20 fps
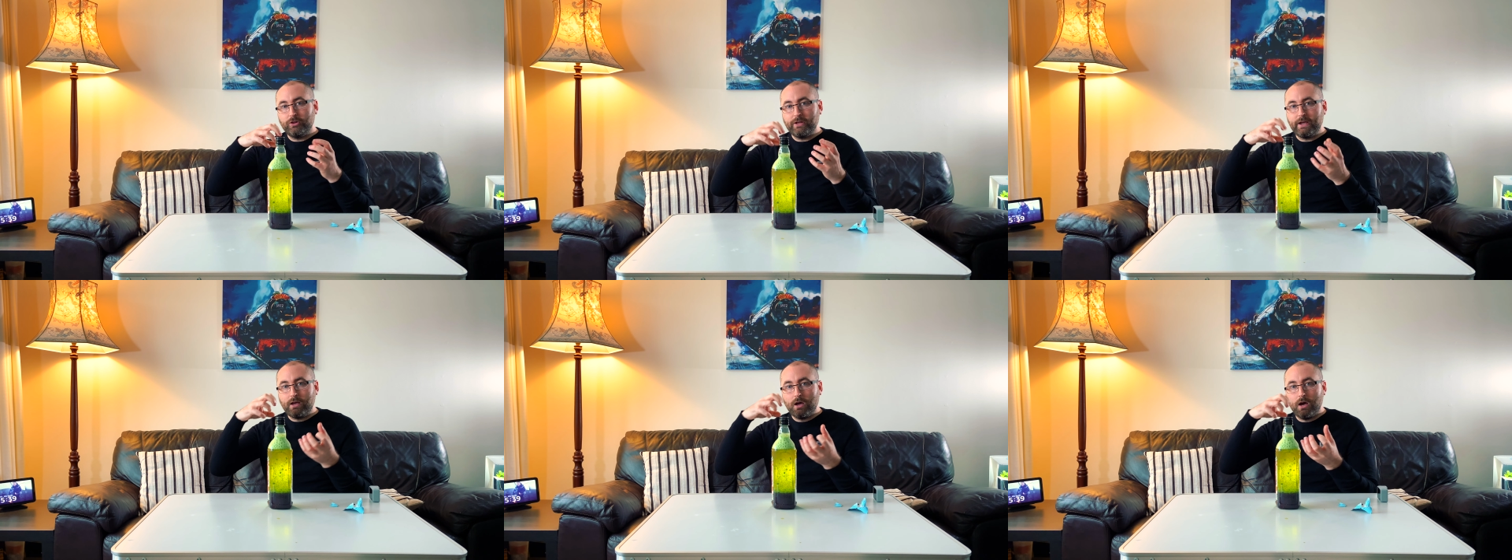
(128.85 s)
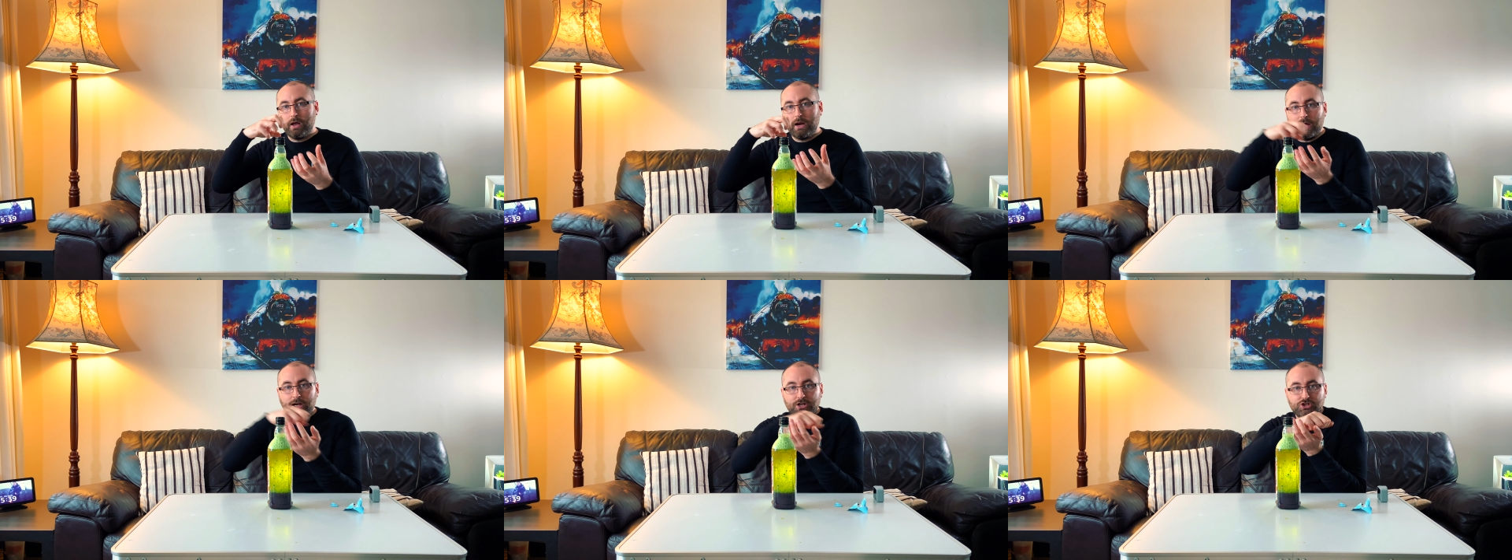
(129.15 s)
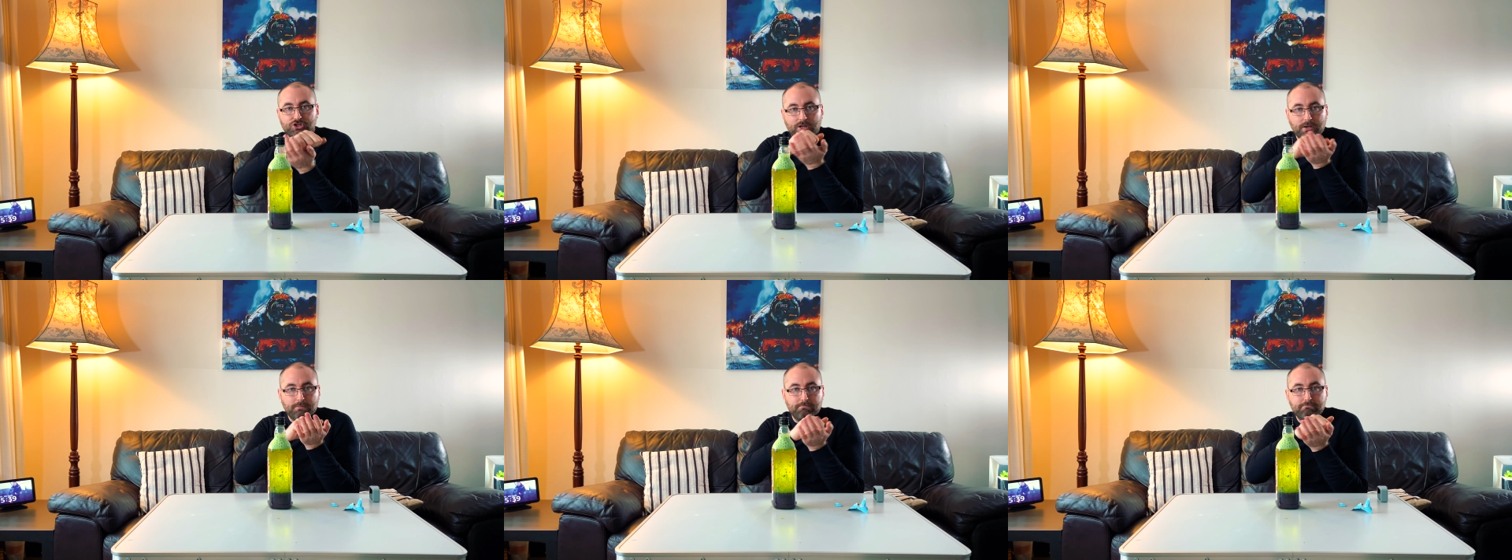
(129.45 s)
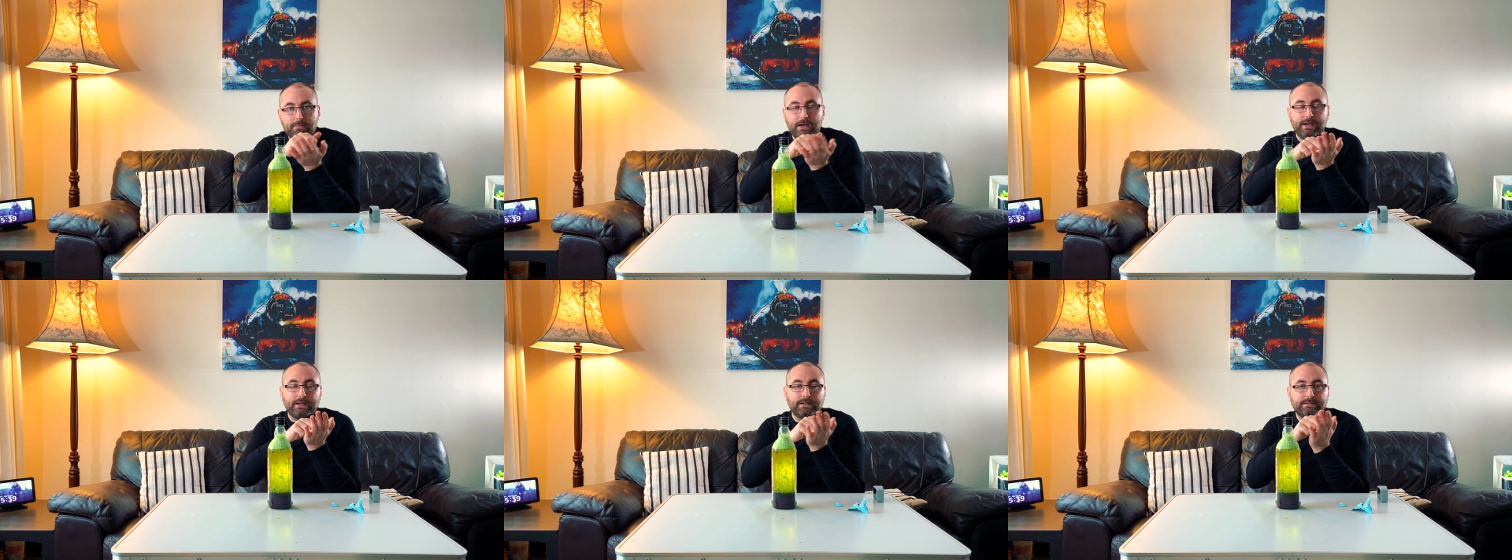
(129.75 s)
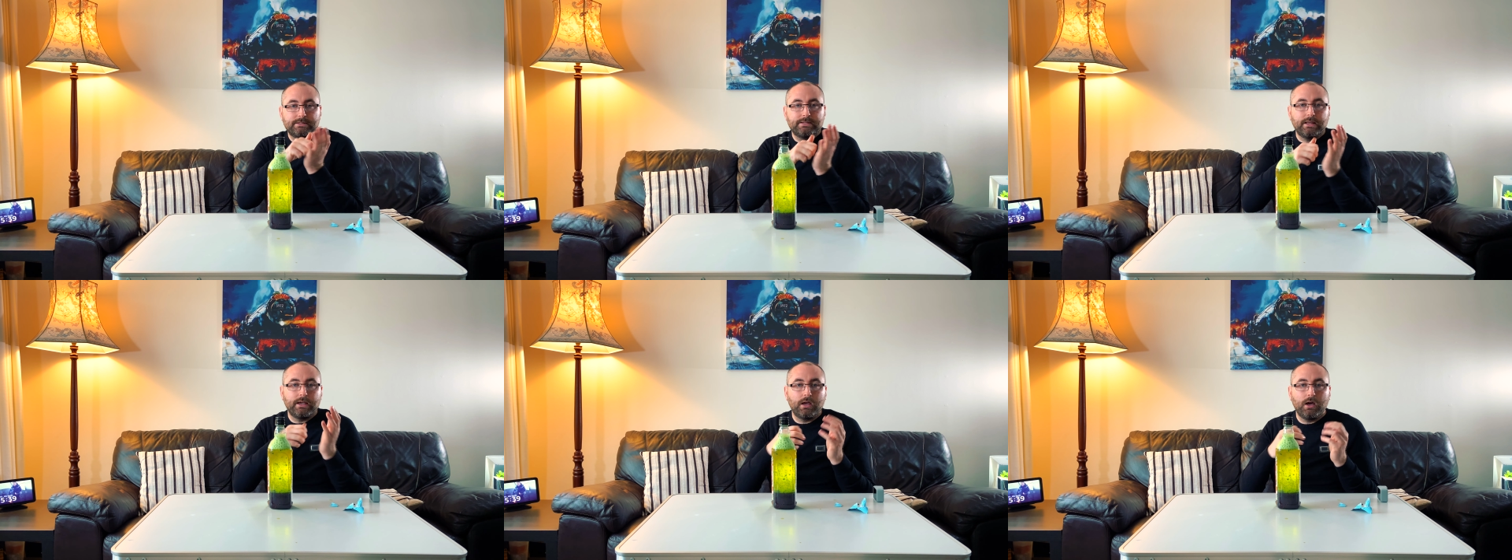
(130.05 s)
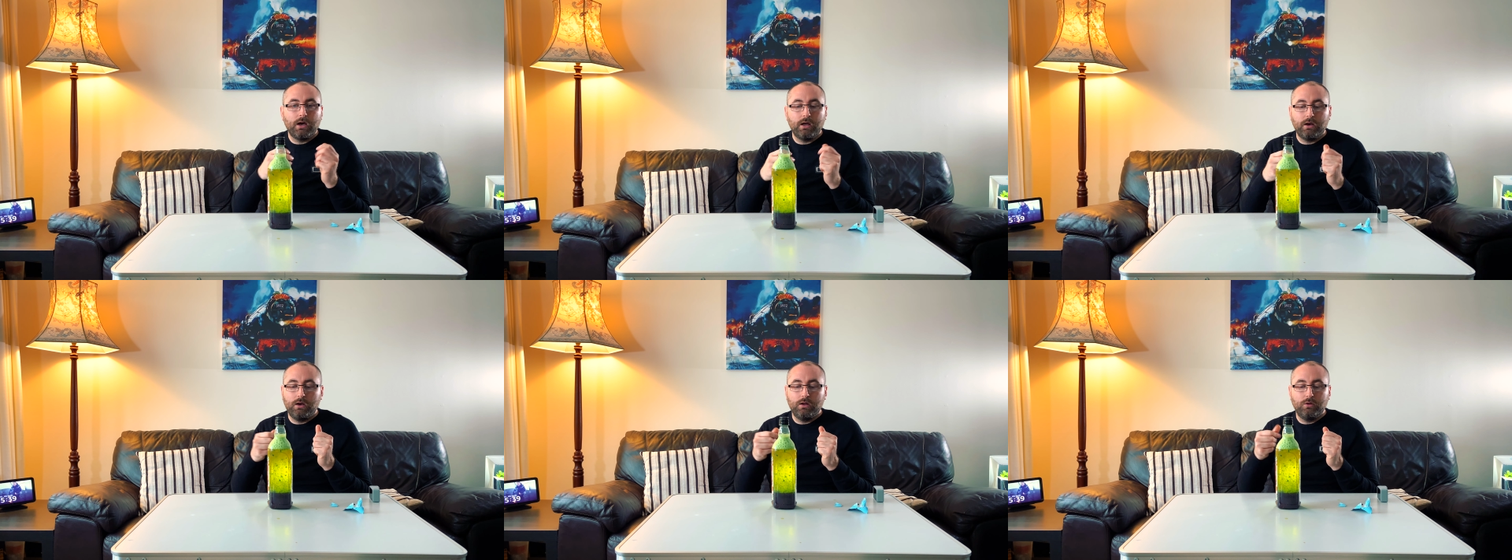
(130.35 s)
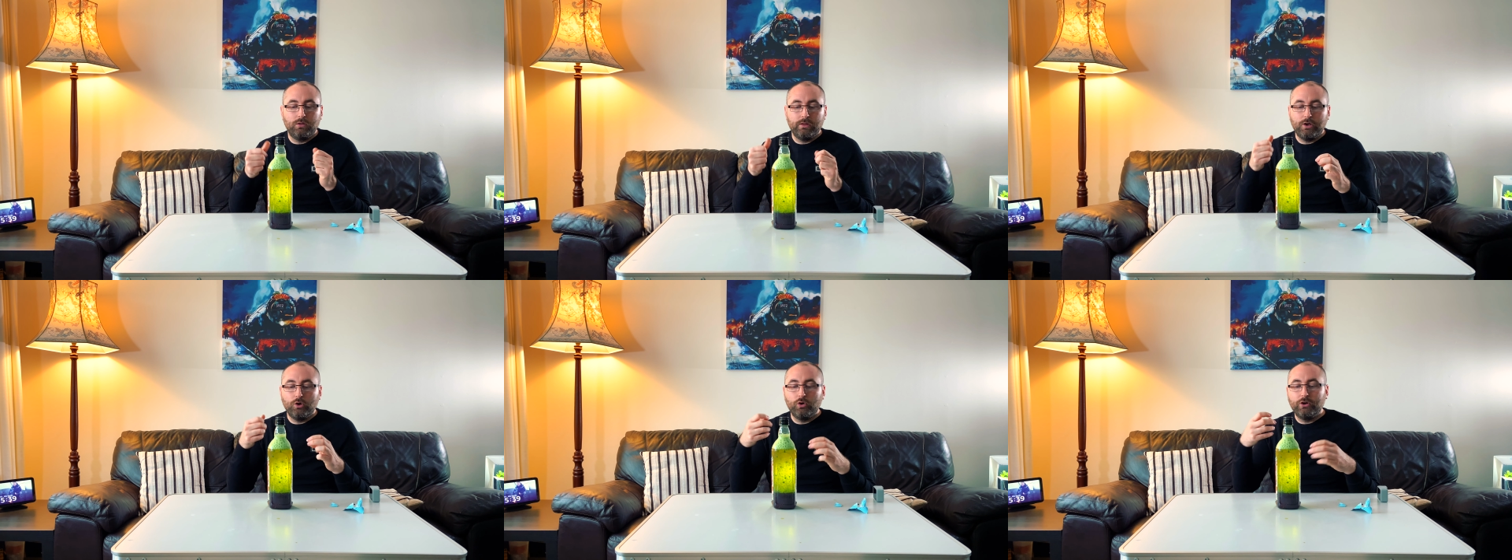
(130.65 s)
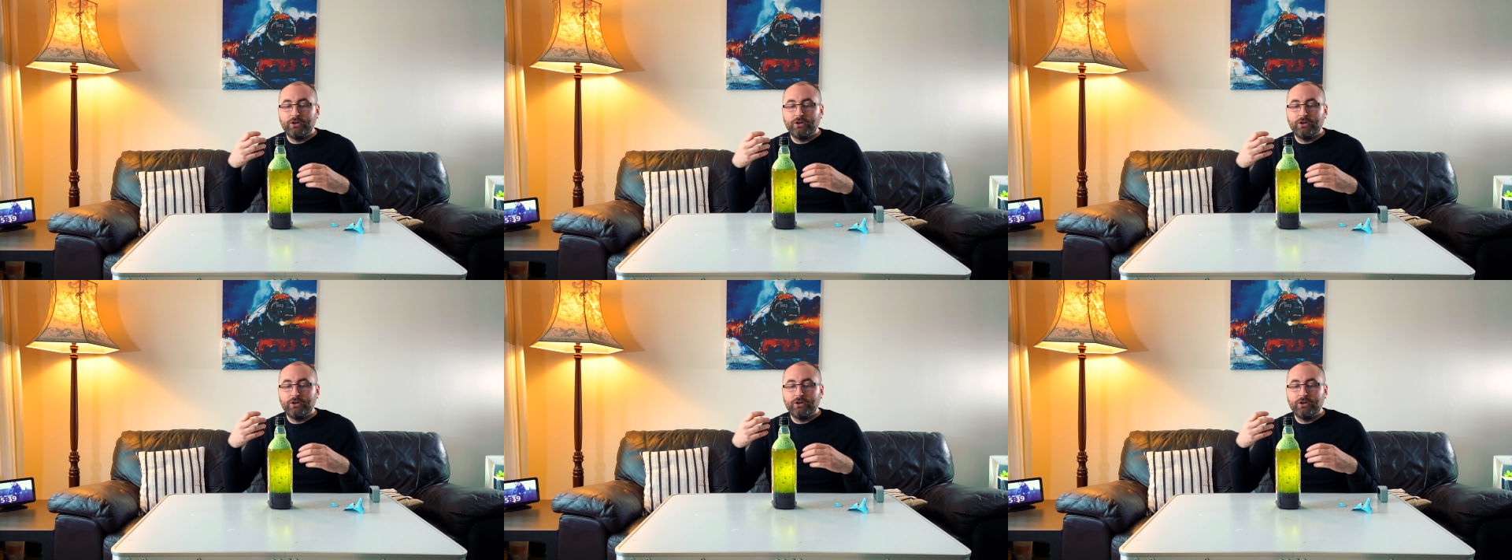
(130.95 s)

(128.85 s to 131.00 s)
They can't actually mix. The